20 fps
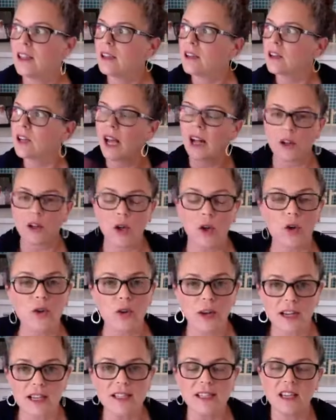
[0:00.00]
kind of
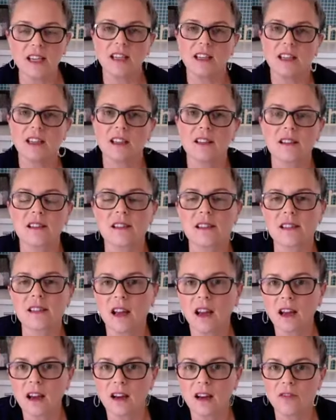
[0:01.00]
craziness
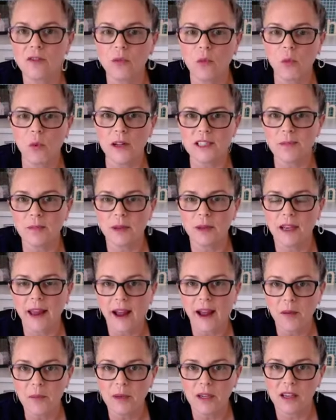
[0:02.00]
of what's been
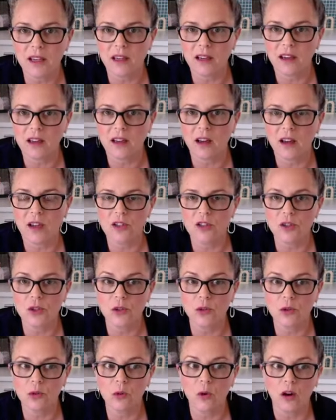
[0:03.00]
happening
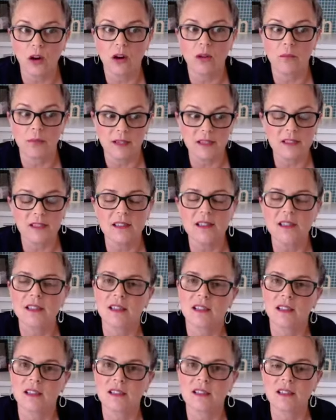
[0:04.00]
to our
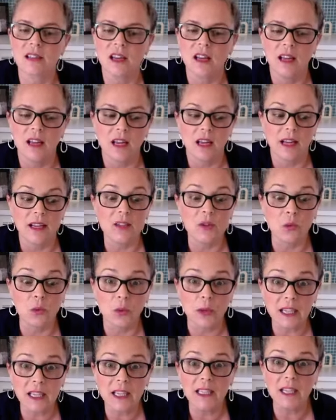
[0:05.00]
businesses, it's
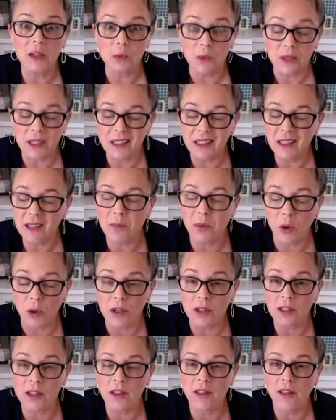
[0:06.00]
really really
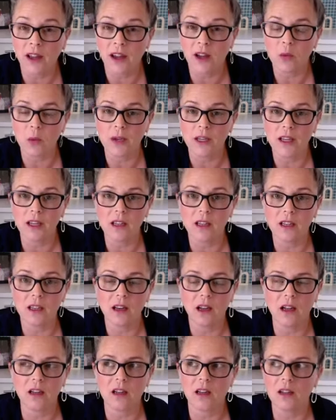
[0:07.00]
important that
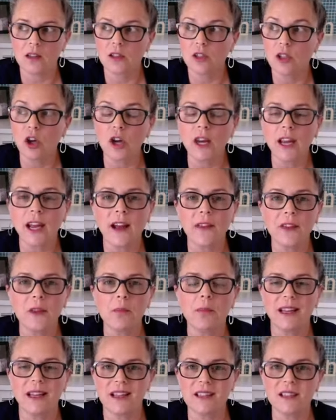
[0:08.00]
we look at the
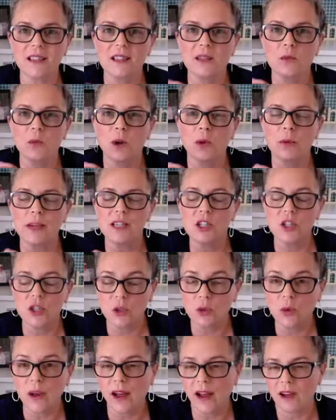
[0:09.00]
places where we
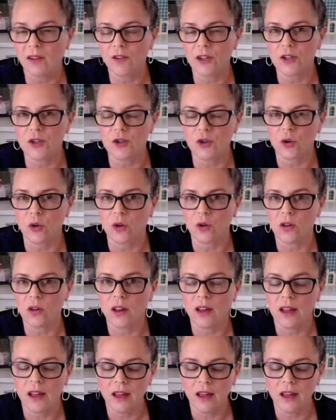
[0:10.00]
do have control